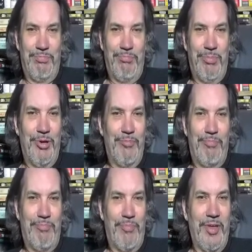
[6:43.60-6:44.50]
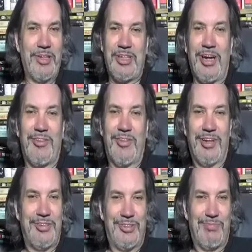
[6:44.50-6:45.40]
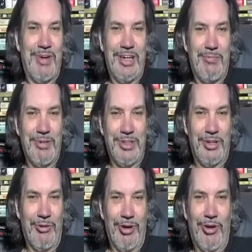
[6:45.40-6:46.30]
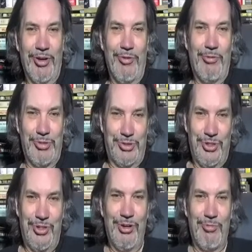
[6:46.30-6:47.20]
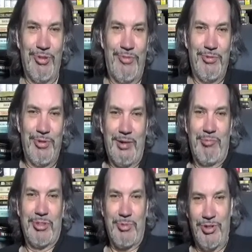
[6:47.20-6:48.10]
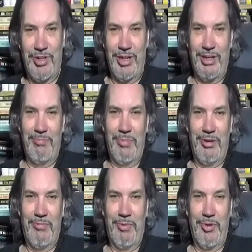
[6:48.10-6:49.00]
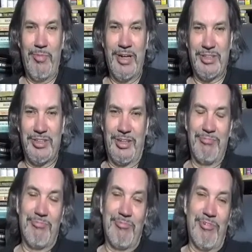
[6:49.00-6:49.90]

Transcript: you know, the entire thing is just made up as you go along. You all just turned up with a few cameras one day and a few mates, and it's like, all